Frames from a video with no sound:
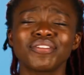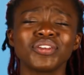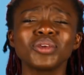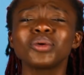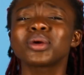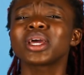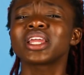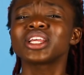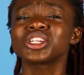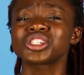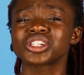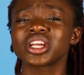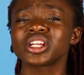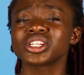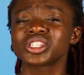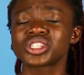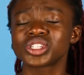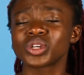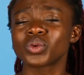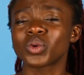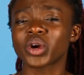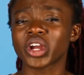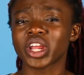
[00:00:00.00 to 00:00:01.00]
If you get a
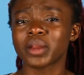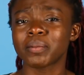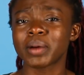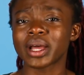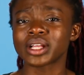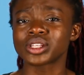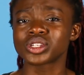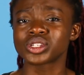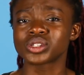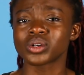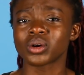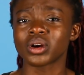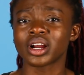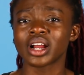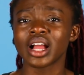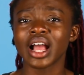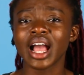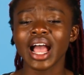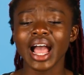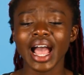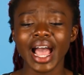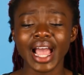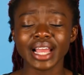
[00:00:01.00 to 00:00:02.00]
chance to work at a pet
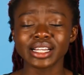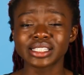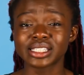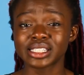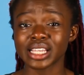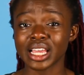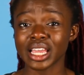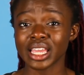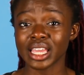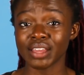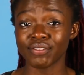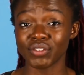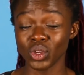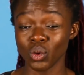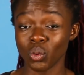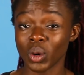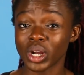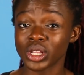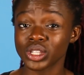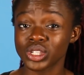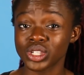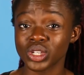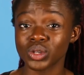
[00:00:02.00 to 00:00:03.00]
store, I'd say if you
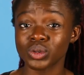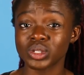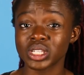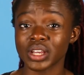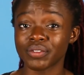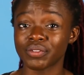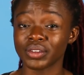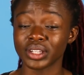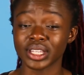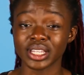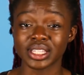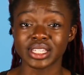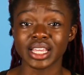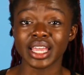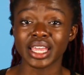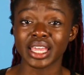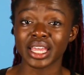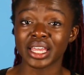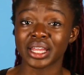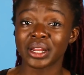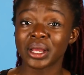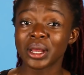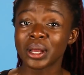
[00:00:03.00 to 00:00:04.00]
want to, definitely
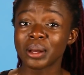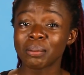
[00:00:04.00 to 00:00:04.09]
take it,